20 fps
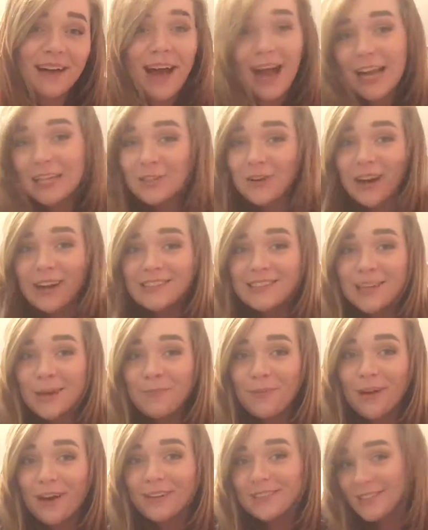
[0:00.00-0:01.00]
I try to stay
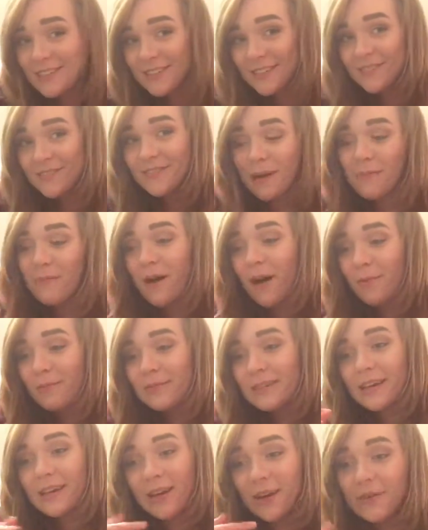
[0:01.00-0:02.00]
positive, and
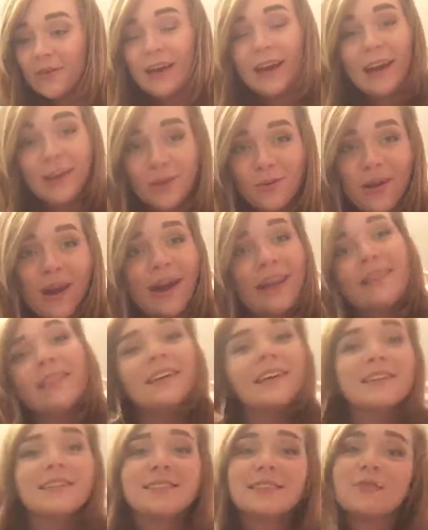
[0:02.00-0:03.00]
mom's like, okay, you got
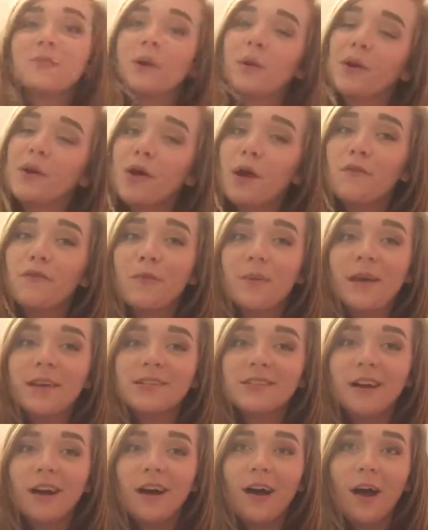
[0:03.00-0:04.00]
this. We went over my
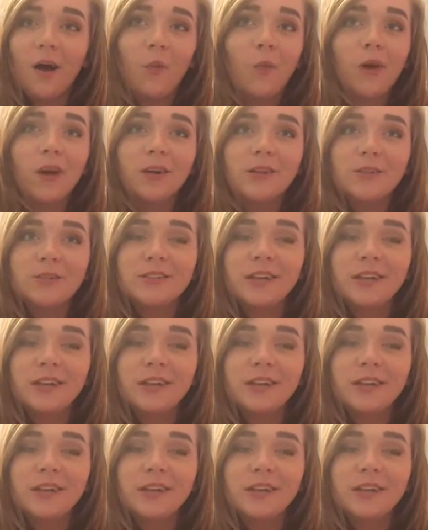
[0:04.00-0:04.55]
song 1 or 2